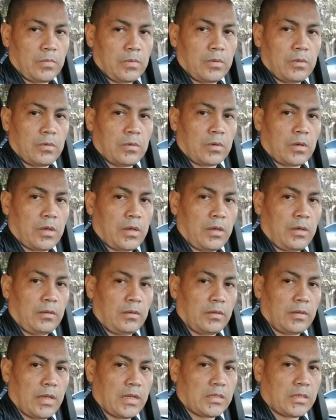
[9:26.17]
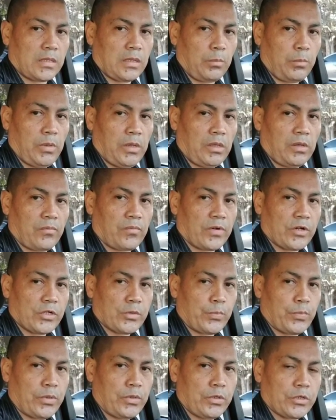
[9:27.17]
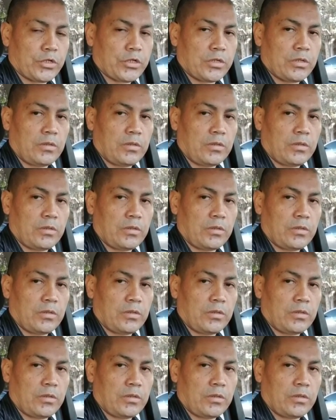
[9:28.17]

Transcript: Okay, that's gonna be the first push